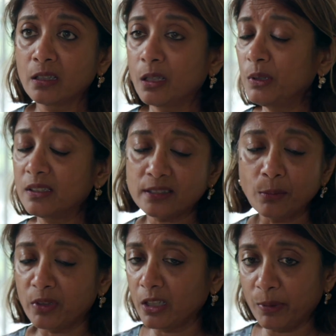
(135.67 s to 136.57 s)
I mean, there's
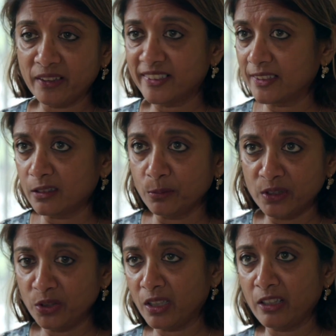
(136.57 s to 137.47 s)
something about
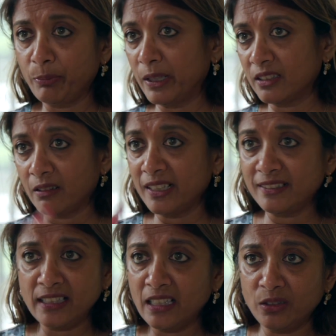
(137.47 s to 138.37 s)
systems, and you can have better
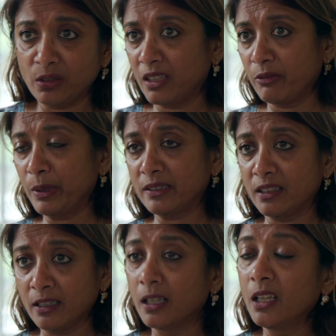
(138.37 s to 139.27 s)
IT, and you can have
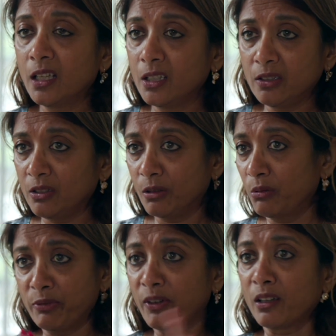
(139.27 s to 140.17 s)
better,
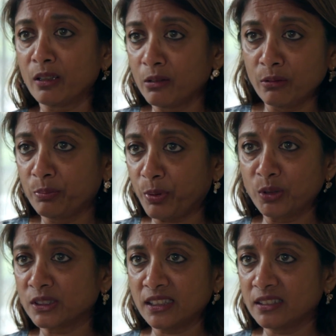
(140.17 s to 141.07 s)
referral
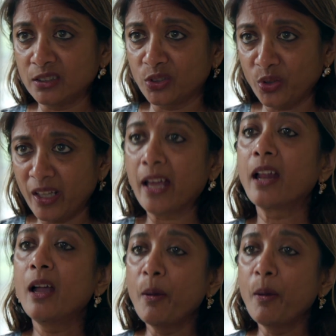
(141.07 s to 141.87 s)
processes and all that.